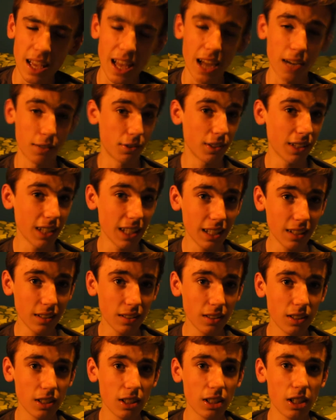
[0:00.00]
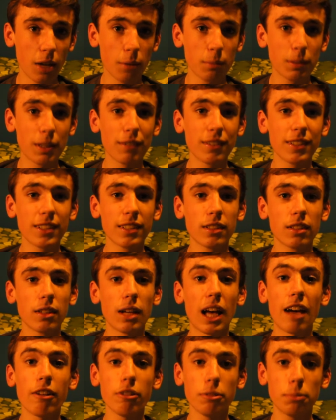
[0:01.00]
And for that, I'm giving
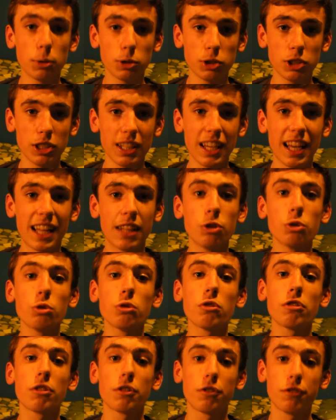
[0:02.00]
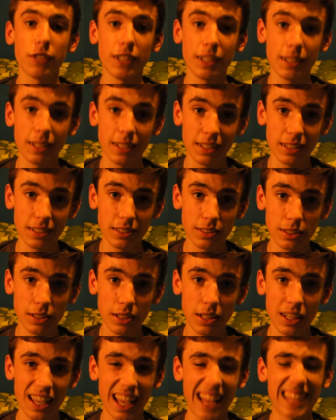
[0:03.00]
Harry Potter and the Order of the Phoenix